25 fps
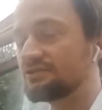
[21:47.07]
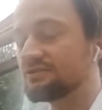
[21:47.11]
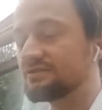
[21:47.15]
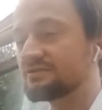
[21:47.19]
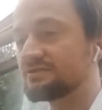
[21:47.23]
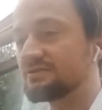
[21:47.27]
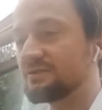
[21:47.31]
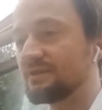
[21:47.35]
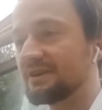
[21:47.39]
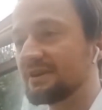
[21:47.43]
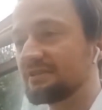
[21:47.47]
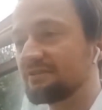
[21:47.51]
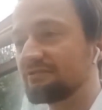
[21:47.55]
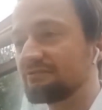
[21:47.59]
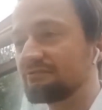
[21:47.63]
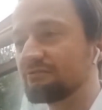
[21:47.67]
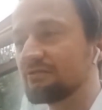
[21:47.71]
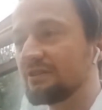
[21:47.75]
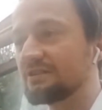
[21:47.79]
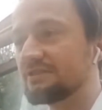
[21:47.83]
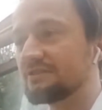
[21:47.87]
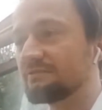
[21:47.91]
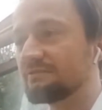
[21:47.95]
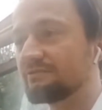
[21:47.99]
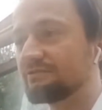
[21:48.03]
just so I
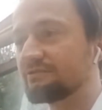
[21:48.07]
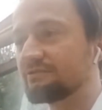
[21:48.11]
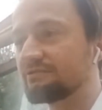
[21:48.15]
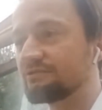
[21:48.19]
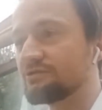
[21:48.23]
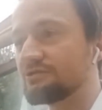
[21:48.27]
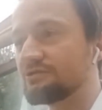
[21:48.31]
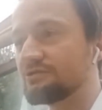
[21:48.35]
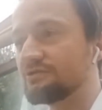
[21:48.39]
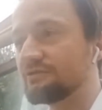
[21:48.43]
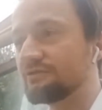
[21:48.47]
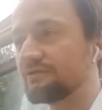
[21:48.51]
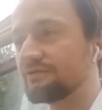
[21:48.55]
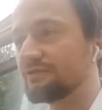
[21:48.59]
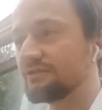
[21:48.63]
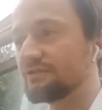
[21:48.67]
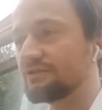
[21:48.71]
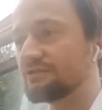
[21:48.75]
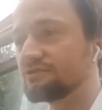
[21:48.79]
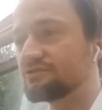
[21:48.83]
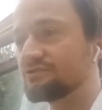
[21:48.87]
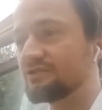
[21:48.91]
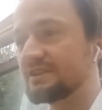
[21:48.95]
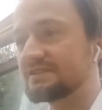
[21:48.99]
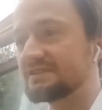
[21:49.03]
can run them through
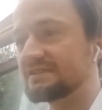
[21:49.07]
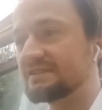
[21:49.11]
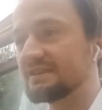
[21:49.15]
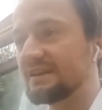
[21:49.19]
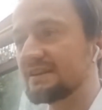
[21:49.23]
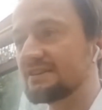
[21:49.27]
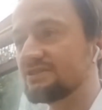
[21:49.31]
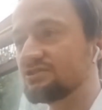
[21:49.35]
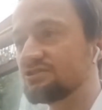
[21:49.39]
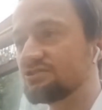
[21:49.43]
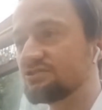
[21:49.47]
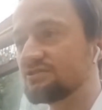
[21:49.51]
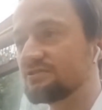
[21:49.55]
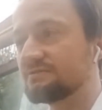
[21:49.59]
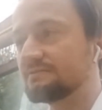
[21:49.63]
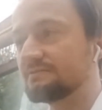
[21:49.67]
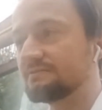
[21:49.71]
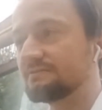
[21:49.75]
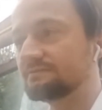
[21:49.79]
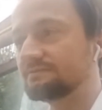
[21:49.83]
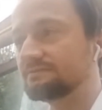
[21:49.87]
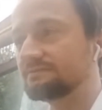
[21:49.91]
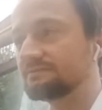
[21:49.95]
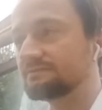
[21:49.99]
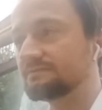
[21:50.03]
for the
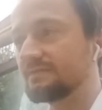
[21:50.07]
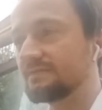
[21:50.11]
translation.